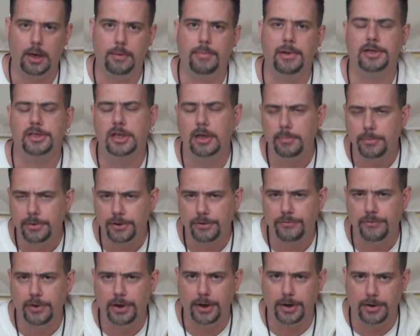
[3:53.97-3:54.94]
has come under
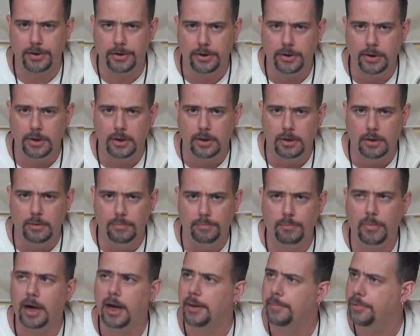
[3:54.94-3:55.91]
fire.
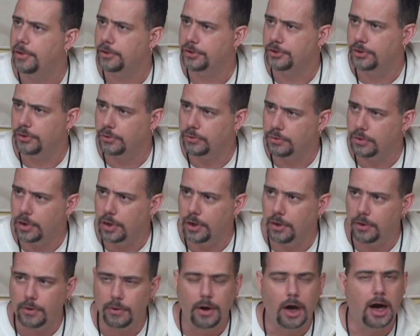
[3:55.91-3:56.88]
My personal
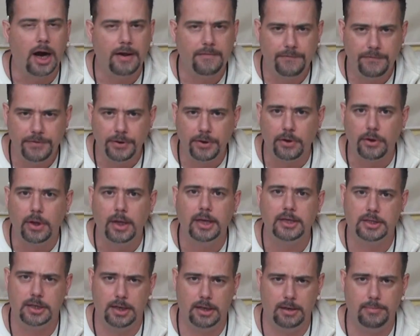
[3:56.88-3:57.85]
grow, I feel,
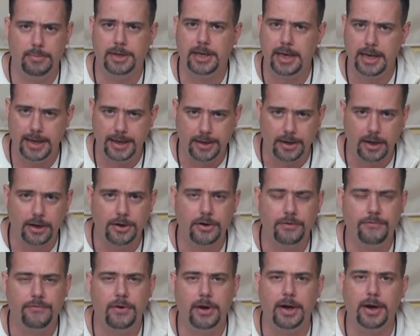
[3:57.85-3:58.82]
has come again under
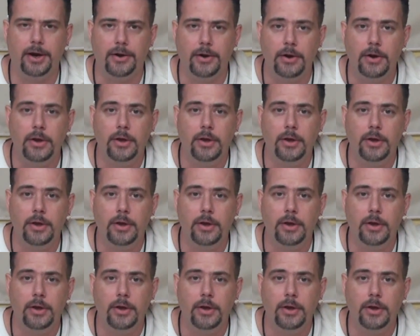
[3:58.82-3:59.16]
fire,